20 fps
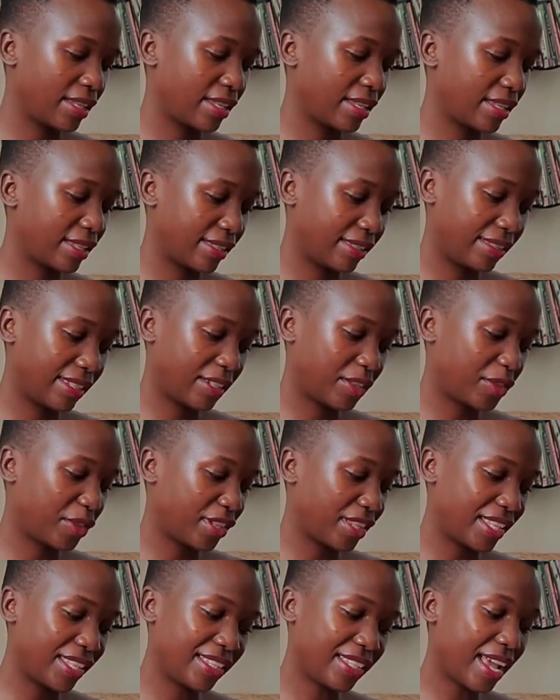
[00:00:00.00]
section.
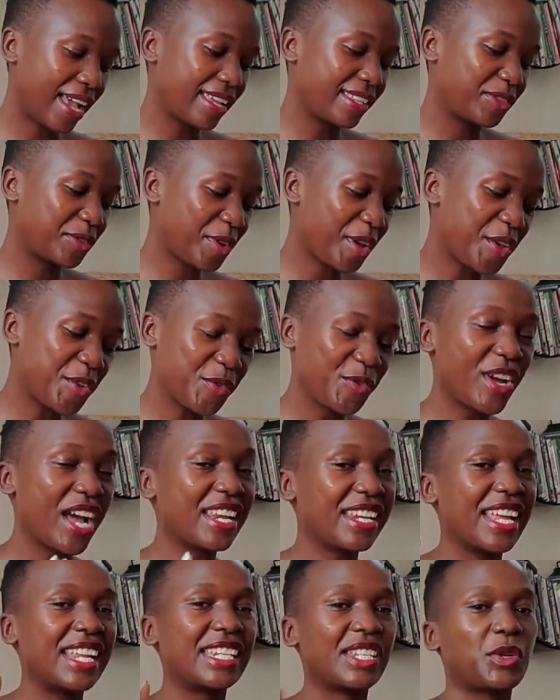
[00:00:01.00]
This, I saw a
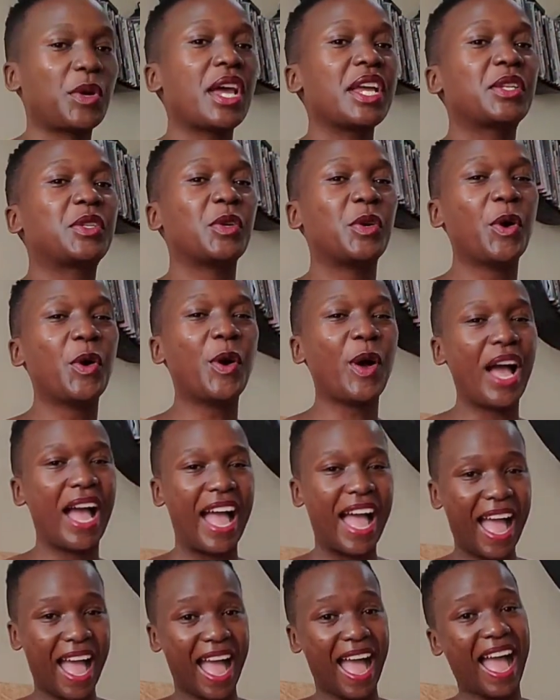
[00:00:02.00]
Ugandan try to
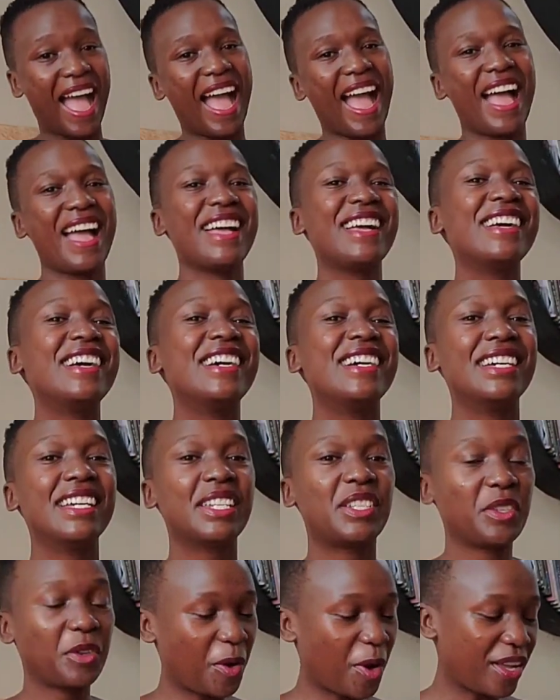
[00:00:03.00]

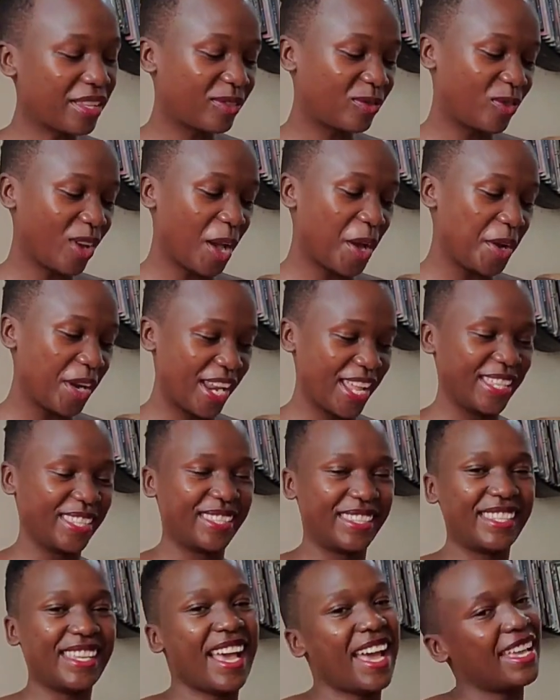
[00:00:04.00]
to cause violence
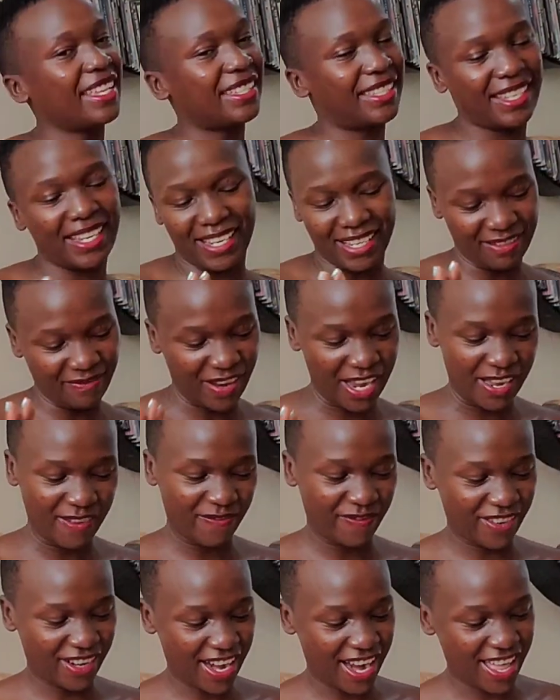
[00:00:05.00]
here. I said, my
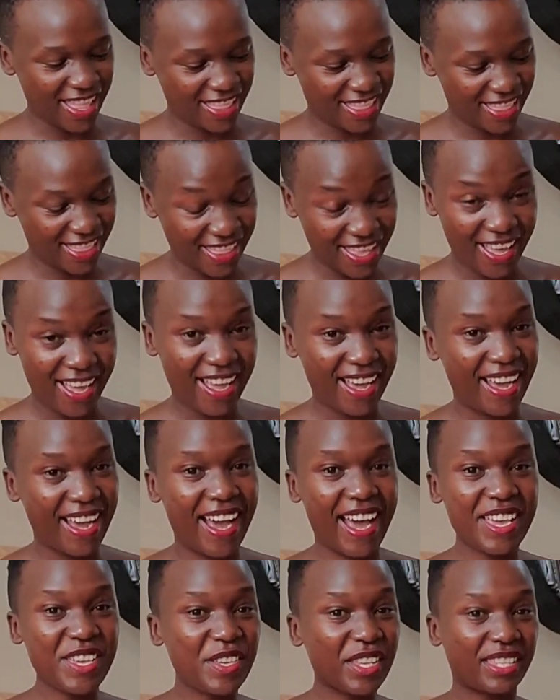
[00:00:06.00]
brother,
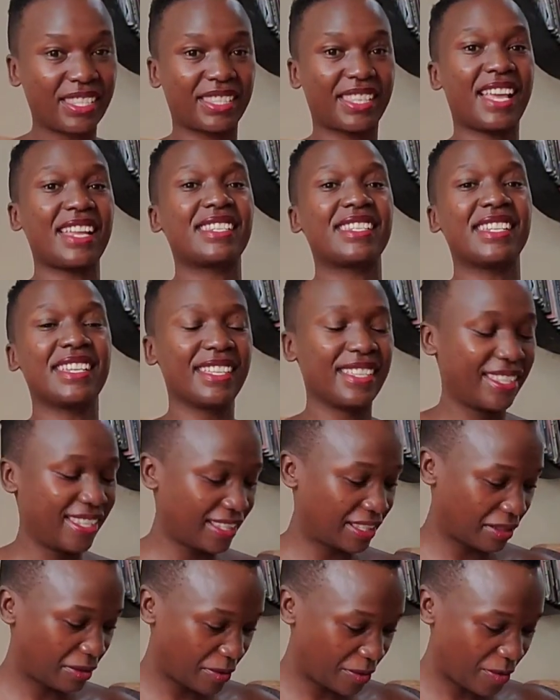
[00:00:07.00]
are you starting
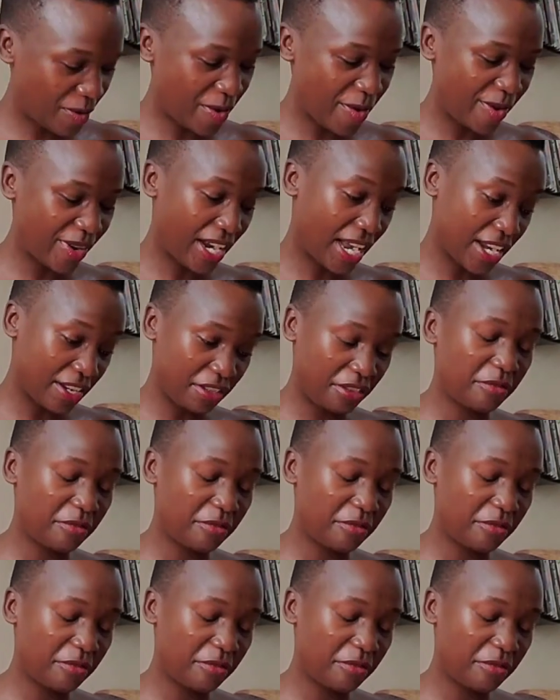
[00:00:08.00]
this war? Can you